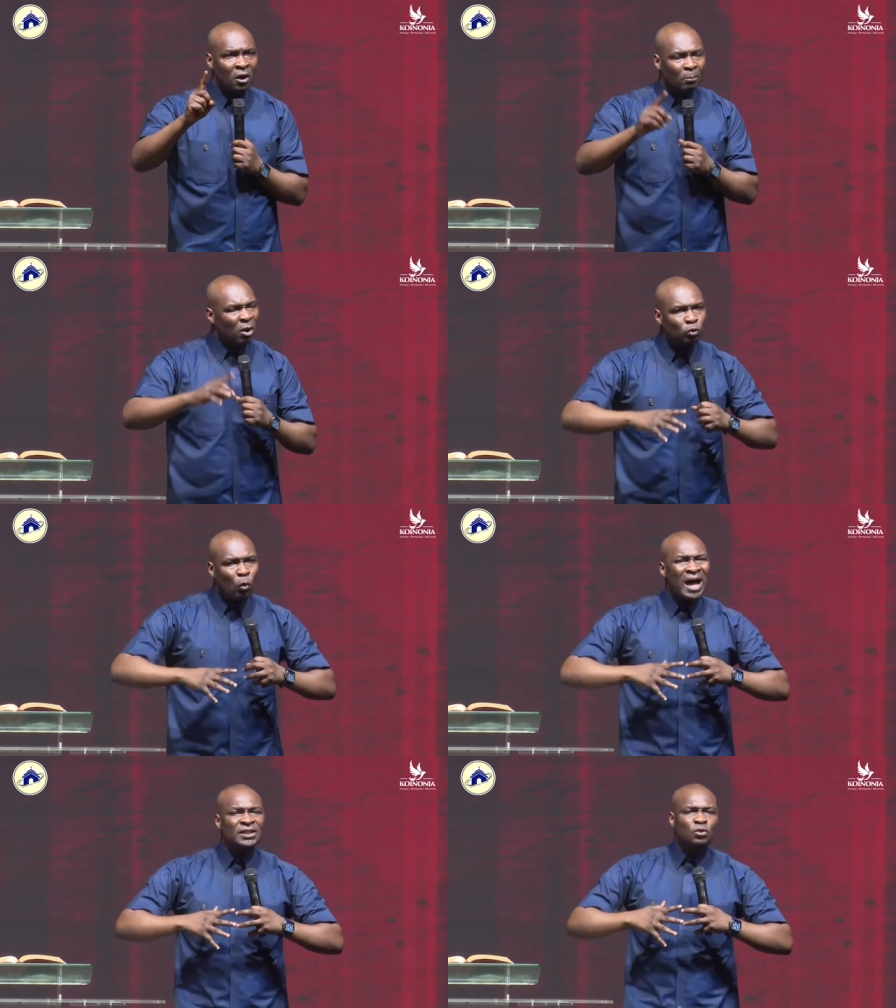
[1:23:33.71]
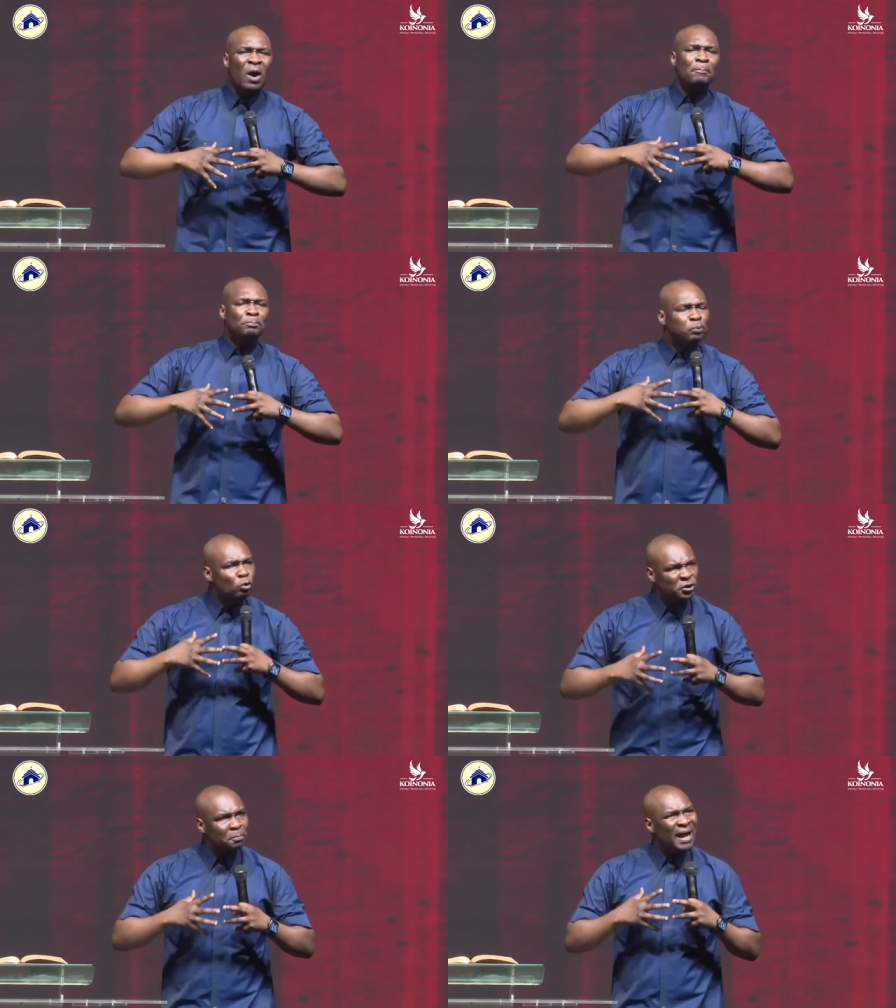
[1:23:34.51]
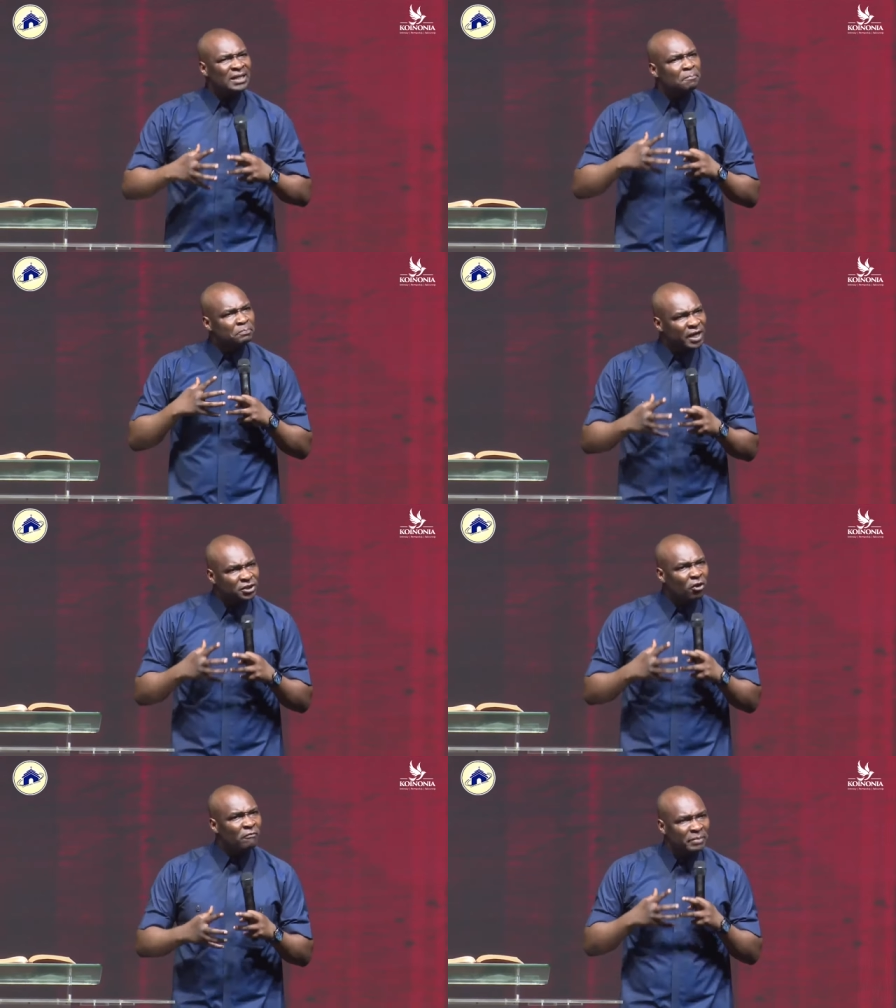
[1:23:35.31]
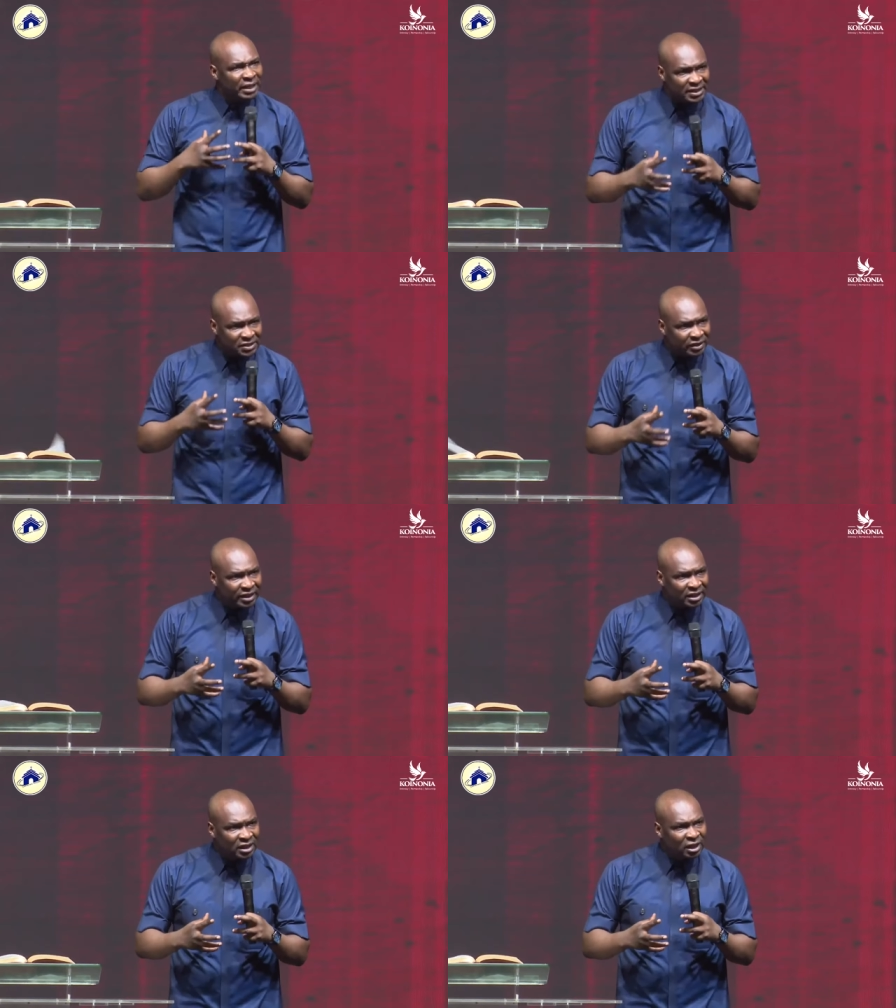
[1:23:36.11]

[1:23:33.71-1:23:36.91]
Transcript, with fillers: But once you are pushed by the pressure of ministry,